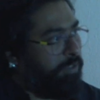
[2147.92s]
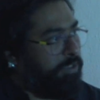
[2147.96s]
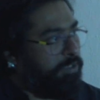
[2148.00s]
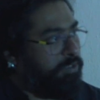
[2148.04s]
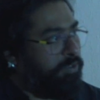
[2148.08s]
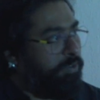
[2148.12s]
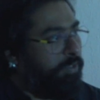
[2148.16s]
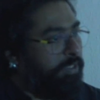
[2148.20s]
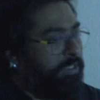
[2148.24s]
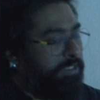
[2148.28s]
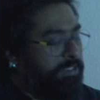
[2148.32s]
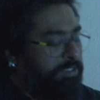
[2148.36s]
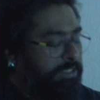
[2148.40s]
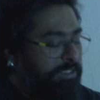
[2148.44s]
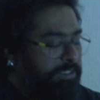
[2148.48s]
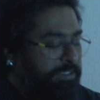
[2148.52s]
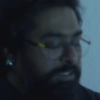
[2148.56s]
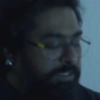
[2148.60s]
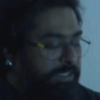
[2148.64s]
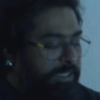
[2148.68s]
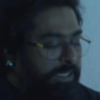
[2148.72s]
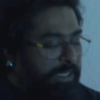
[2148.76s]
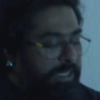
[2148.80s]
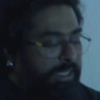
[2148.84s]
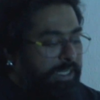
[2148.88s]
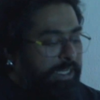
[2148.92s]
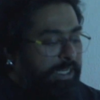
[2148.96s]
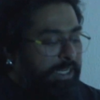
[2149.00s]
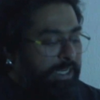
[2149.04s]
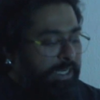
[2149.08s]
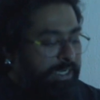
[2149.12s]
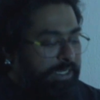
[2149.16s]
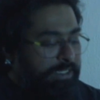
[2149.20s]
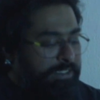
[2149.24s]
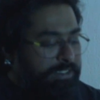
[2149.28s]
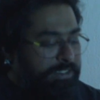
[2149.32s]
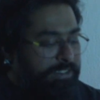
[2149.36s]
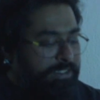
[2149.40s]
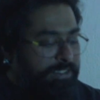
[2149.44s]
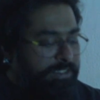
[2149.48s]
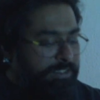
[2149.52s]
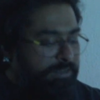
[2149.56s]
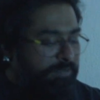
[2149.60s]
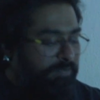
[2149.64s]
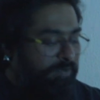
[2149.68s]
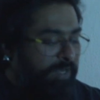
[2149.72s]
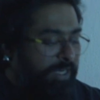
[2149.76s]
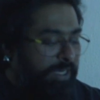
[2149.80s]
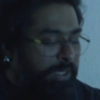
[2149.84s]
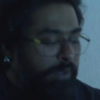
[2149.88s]
So it's this
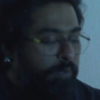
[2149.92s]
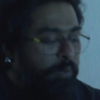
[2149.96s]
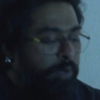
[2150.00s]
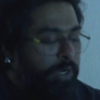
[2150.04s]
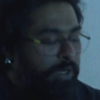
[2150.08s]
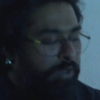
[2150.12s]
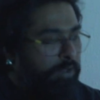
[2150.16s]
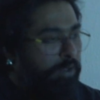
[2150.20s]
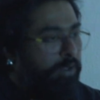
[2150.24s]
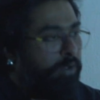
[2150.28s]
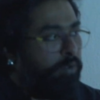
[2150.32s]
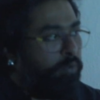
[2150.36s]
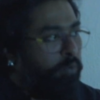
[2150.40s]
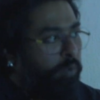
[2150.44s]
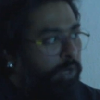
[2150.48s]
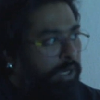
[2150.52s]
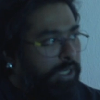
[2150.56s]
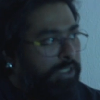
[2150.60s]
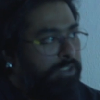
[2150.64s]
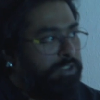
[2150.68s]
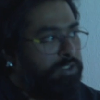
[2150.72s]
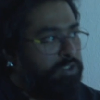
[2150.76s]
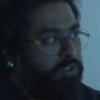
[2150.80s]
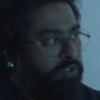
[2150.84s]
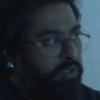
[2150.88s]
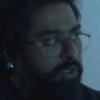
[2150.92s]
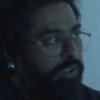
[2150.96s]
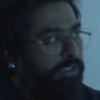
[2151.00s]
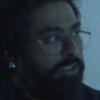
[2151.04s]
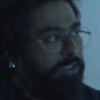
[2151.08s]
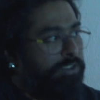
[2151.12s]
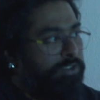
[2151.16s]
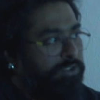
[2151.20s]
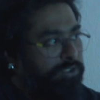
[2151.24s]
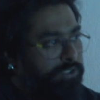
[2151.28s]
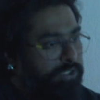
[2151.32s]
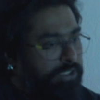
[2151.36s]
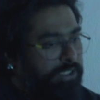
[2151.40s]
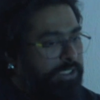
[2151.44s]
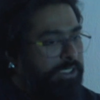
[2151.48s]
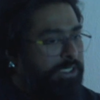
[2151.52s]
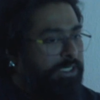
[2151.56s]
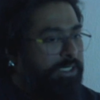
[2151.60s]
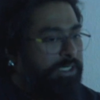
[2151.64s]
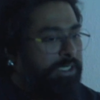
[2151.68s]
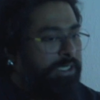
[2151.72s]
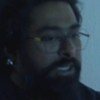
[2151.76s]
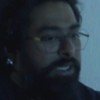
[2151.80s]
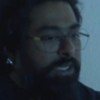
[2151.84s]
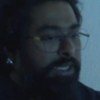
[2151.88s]
very one-on-one
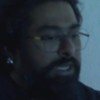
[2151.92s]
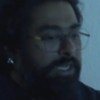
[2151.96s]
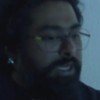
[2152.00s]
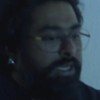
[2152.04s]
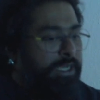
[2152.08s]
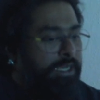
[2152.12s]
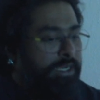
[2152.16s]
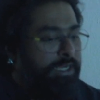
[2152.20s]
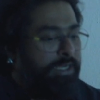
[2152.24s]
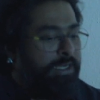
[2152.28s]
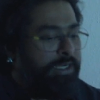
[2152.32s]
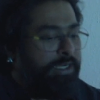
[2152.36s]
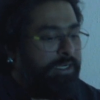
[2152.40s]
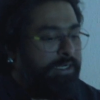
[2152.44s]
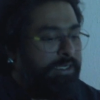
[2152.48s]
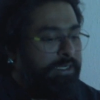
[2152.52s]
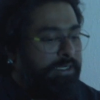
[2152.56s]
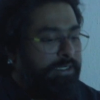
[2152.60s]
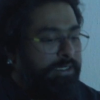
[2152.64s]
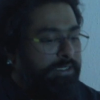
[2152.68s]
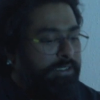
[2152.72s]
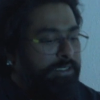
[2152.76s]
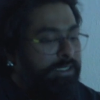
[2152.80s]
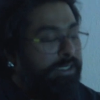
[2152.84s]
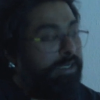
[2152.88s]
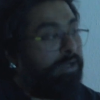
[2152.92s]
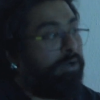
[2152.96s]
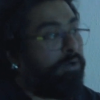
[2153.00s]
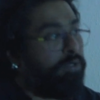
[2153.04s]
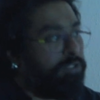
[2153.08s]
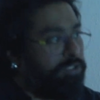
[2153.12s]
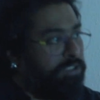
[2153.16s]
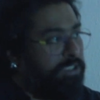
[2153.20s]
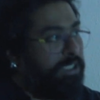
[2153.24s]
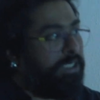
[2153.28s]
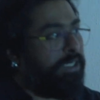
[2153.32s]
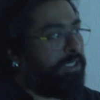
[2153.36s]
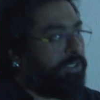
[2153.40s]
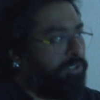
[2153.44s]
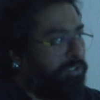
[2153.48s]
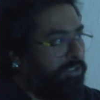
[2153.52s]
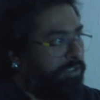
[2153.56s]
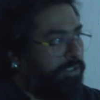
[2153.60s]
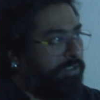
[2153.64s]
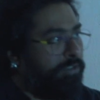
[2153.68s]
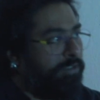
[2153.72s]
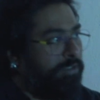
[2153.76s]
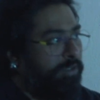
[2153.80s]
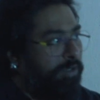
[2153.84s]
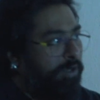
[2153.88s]
solitary
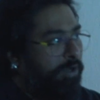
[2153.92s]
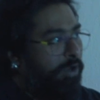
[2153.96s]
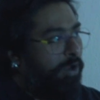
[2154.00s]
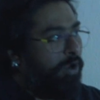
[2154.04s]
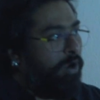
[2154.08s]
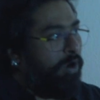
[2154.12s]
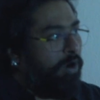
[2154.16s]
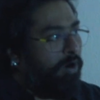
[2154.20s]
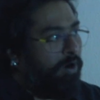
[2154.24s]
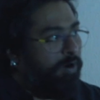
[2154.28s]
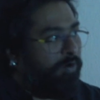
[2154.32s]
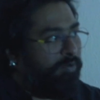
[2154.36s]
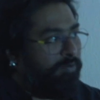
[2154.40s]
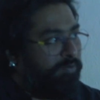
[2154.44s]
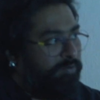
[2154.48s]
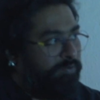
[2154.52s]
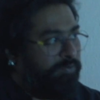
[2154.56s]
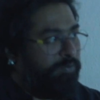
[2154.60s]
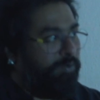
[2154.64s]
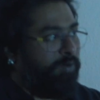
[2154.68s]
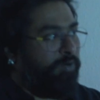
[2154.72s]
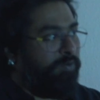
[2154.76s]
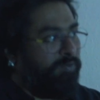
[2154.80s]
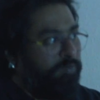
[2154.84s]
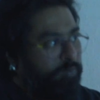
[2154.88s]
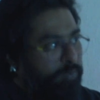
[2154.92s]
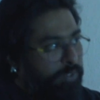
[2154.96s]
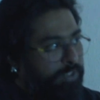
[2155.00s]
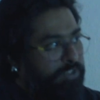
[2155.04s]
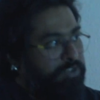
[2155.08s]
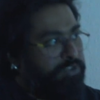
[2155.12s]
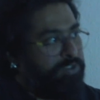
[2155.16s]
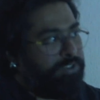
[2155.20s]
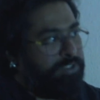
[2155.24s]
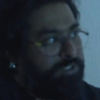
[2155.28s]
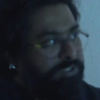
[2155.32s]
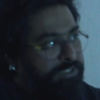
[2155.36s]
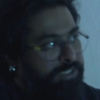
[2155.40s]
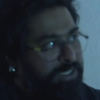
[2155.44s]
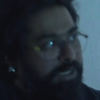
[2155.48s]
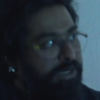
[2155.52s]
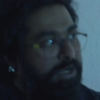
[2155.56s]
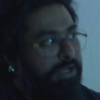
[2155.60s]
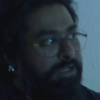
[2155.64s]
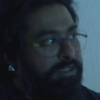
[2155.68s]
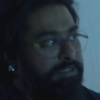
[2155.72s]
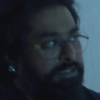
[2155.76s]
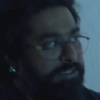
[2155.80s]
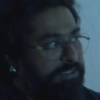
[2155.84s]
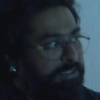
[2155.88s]
negotiation of questions and
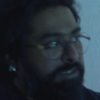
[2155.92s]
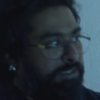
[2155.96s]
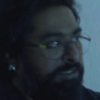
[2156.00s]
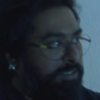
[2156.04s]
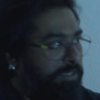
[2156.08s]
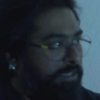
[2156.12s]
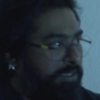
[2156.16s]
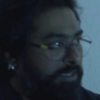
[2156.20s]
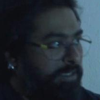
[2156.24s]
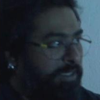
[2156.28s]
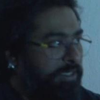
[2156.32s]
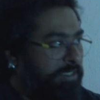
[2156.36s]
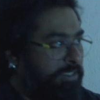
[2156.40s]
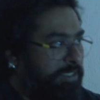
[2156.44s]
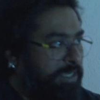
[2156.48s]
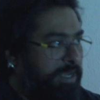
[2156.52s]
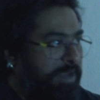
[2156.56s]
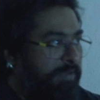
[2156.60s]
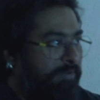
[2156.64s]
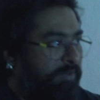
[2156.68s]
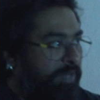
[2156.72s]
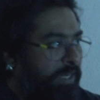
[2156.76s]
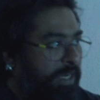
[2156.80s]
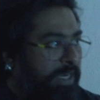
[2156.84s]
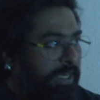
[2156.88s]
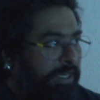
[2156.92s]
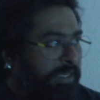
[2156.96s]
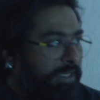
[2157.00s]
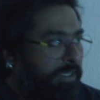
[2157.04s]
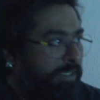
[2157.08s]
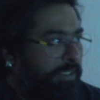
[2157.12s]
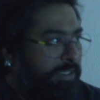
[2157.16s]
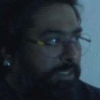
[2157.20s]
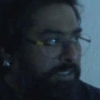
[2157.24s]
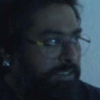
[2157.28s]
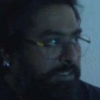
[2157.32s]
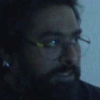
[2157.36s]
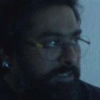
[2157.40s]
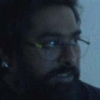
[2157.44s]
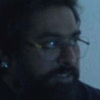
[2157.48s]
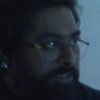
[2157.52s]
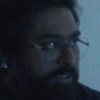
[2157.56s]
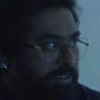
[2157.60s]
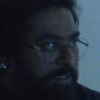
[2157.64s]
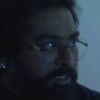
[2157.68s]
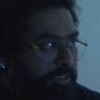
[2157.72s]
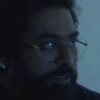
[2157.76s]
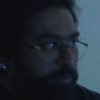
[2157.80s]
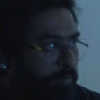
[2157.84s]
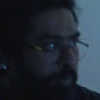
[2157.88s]
answers, and it's navigating this
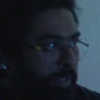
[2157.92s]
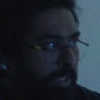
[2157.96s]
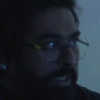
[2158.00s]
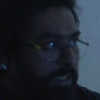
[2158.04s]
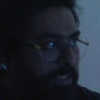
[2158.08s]
space